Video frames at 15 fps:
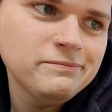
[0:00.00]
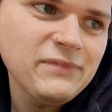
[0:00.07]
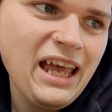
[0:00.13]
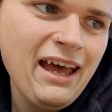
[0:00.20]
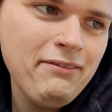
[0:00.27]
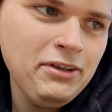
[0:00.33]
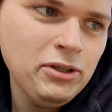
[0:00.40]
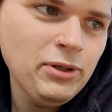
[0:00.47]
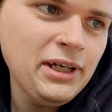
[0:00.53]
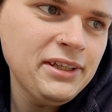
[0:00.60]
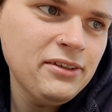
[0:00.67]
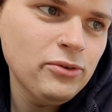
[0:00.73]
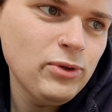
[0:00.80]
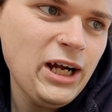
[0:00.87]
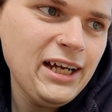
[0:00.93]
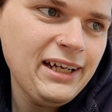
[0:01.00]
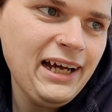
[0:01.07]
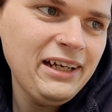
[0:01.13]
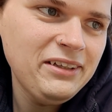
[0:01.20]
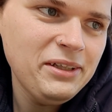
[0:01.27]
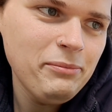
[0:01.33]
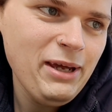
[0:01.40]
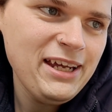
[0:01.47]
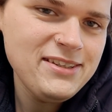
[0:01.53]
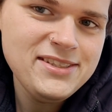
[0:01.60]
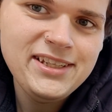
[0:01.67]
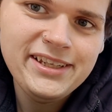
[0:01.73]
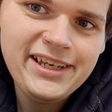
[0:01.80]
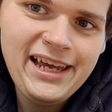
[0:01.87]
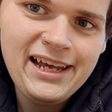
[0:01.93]
having run the Rock Island
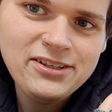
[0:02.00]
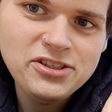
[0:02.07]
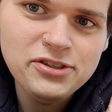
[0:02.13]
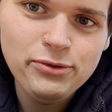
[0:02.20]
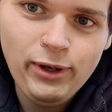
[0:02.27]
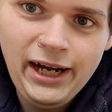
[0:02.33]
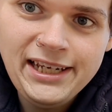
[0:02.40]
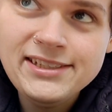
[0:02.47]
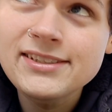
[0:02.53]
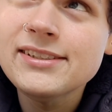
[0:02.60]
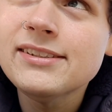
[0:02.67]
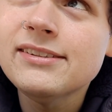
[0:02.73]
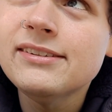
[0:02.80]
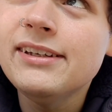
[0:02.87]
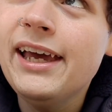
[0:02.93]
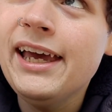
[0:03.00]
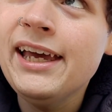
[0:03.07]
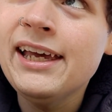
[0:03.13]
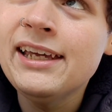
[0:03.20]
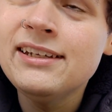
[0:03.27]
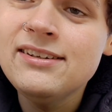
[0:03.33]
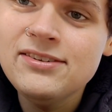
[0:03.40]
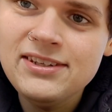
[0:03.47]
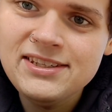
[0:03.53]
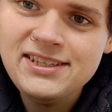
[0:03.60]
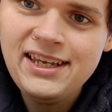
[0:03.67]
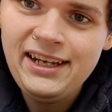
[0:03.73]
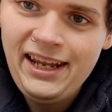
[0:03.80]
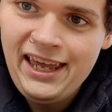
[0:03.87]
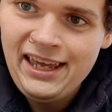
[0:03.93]
magazine catch twice and the
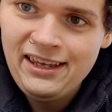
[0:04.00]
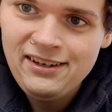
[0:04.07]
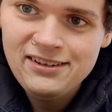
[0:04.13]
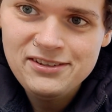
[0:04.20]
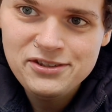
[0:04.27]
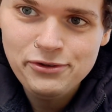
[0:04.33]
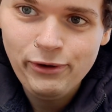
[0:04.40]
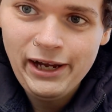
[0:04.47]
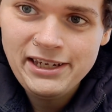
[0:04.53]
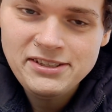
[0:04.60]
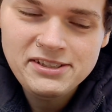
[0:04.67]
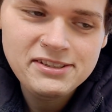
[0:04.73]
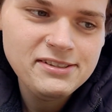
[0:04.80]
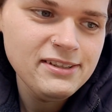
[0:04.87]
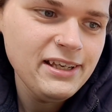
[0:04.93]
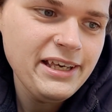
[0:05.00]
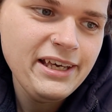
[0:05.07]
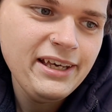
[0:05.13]
10-8 twice